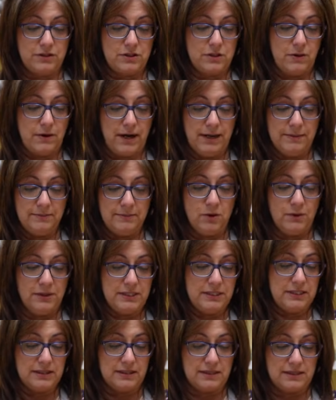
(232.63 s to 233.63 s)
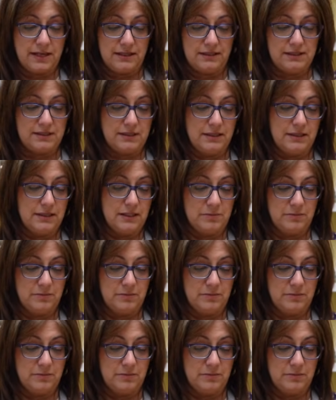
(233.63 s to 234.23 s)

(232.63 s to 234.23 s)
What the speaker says: So I'm going to zest these